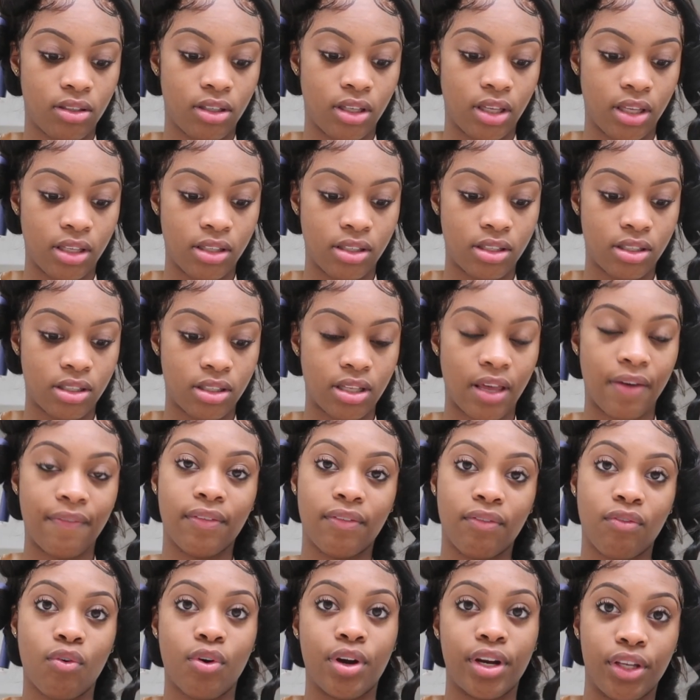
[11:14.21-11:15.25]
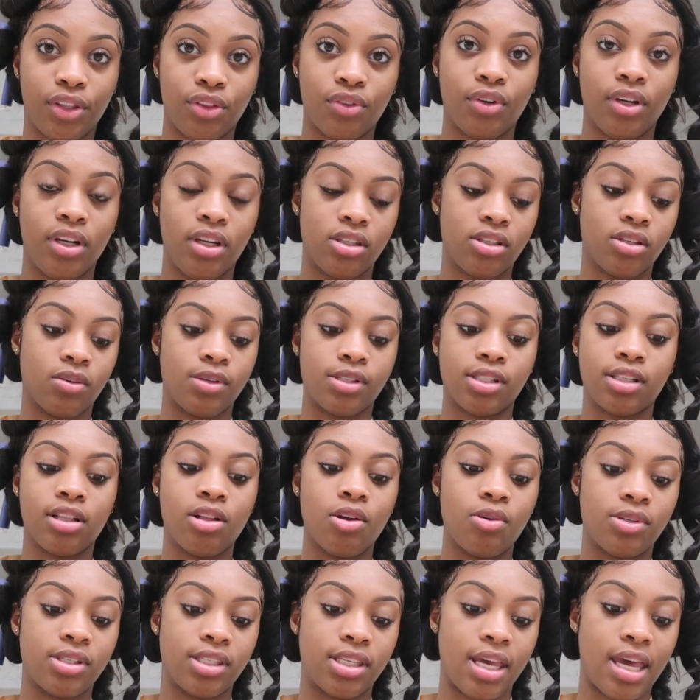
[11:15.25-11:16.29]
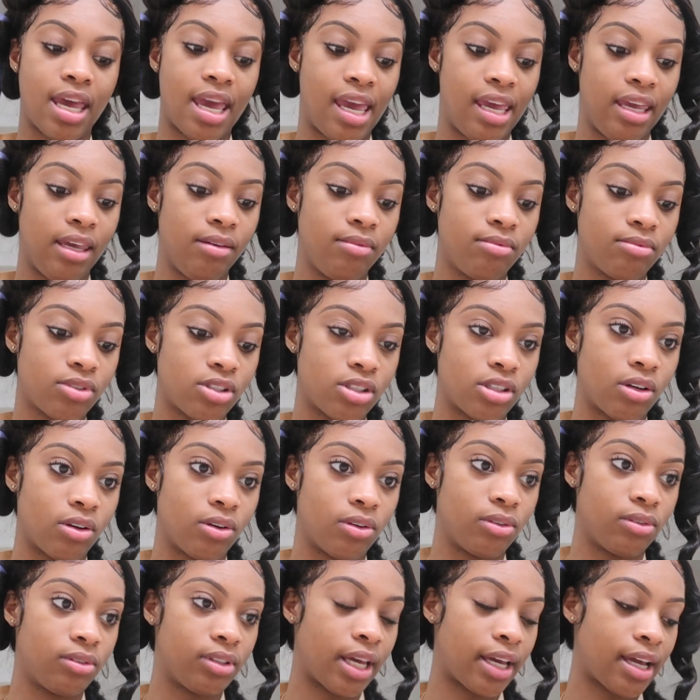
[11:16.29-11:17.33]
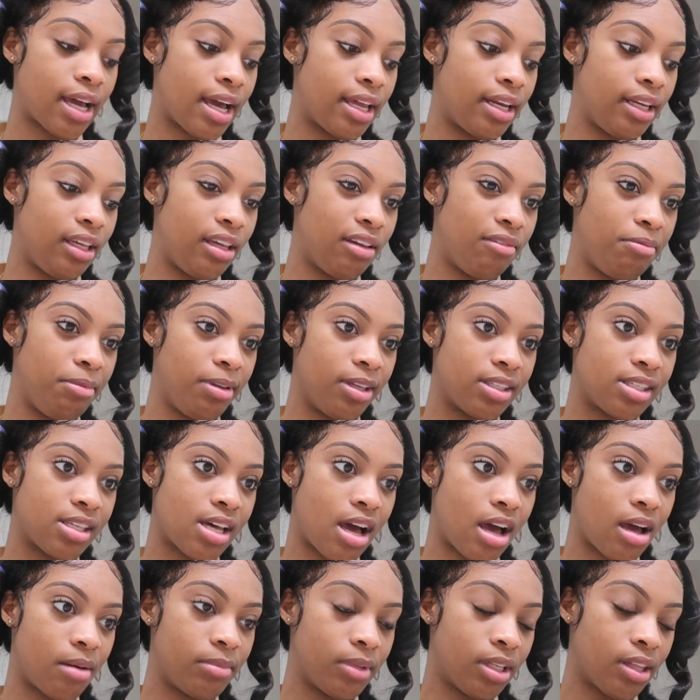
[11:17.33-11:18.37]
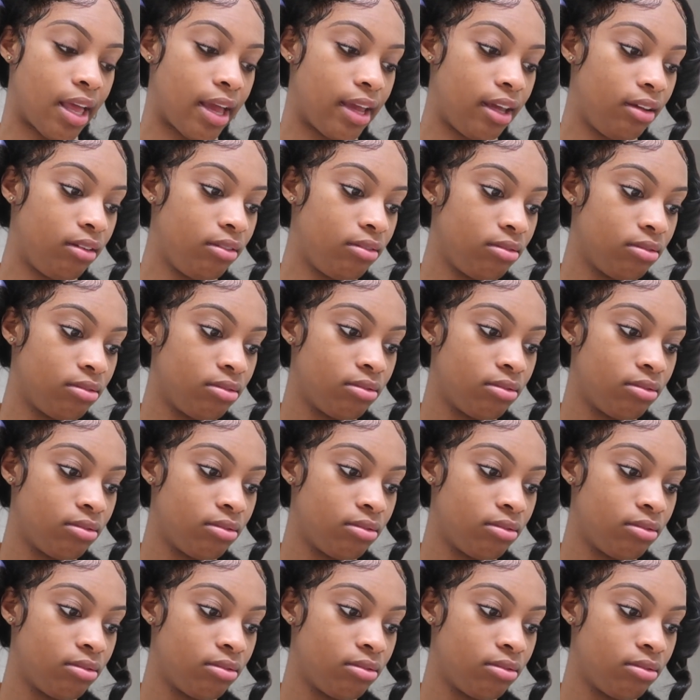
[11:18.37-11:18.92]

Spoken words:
It's 7:43, so it's close to 8. So that kind of gave me a time to like